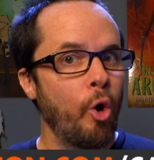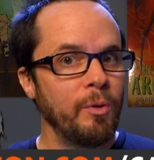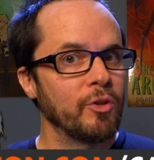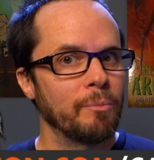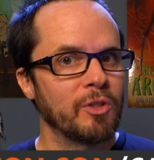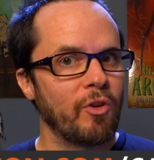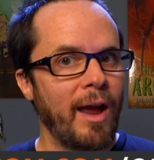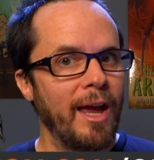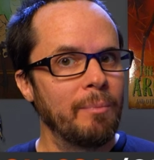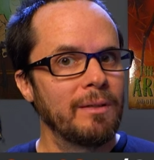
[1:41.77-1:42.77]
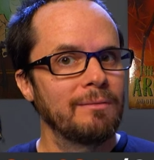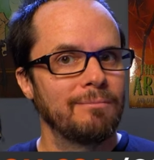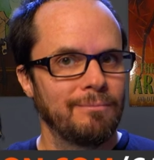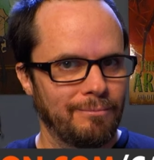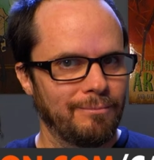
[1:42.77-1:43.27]
hope you'll subscribe,
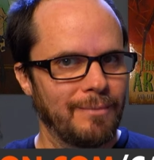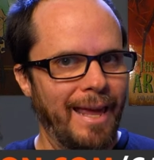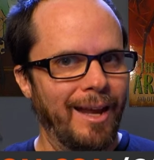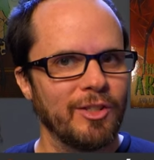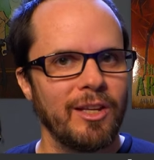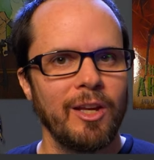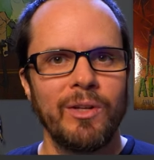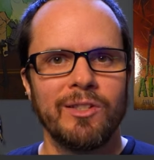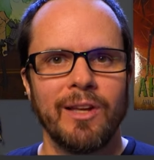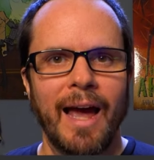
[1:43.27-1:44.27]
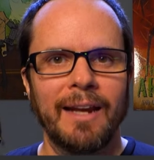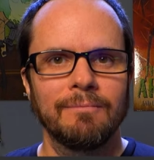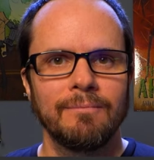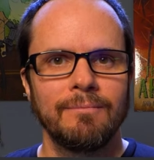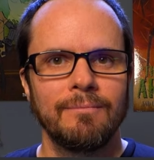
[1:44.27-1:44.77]
and I'll see you
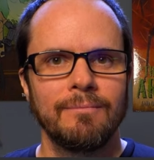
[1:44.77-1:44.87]
inside.